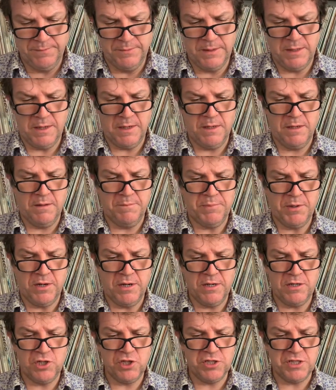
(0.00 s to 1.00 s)
Uh, but
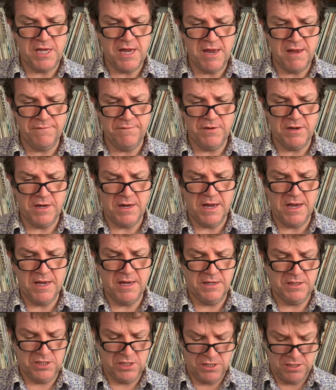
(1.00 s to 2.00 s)
I just haven't
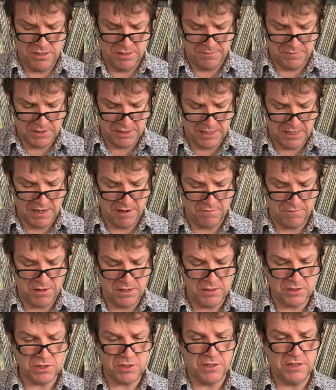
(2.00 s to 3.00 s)
had time to get
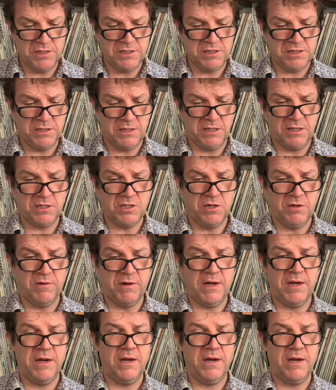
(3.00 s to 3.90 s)
round to listening to it.